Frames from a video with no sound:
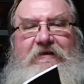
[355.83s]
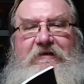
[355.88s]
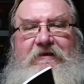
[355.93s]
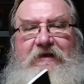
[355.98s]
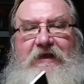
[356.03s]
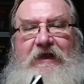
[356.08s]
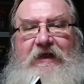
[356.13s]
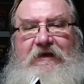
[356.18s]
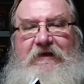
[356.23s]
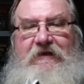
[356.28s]

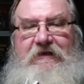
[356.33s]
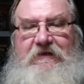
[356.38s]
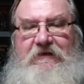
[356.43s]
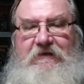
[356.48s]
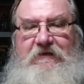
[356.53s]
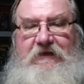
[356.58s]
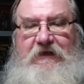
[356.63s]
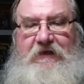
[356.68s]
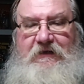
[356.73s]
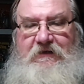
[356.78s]
And he
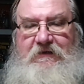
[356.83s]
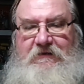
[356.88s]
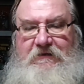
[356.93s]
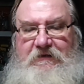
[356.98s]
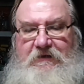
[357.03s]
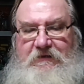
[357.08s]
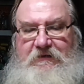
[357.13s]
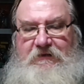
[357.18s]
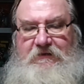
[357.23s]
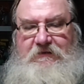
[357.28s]

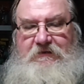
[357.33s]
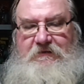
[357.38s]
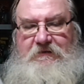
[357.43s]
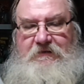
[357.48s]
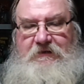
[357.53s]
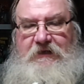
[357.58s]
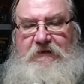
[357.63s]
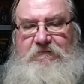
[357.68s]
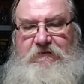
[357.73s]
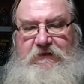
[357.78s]

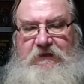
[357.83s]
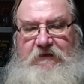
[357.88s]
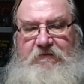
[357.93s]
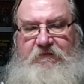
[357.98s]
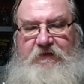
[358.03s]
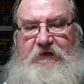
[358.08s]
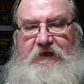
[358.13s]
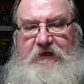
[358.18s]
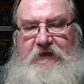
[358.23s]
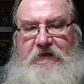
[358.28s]
was
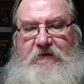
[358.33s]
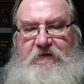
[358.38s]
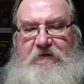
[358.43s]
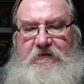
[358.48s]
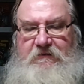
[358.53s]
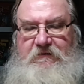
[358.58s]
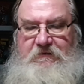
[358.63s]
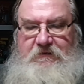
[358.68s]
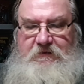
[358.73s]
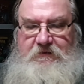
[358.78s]
living
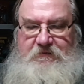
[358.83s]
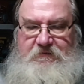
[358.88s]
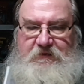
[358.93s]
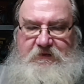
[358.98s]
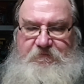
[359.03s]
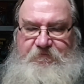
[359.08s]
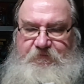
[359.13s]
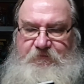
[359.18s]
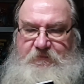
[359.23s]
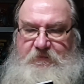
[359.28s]

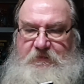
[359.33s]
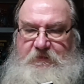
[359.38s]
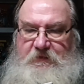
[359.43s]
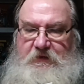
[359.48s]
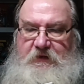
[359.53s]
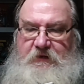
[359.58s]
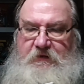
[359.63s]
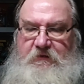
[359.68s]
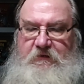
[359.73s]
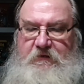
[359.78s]

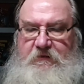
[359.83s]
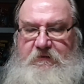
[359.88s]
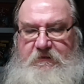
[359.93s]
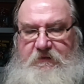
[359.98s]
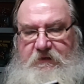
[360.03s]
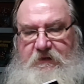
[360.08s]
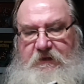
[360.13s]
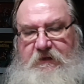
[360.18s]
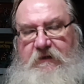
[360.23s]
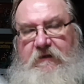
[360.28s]
here
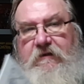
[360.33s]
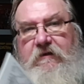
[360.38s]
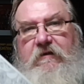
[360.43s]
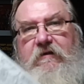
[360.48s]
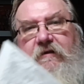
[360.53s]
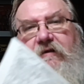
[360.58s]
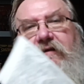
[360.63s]
in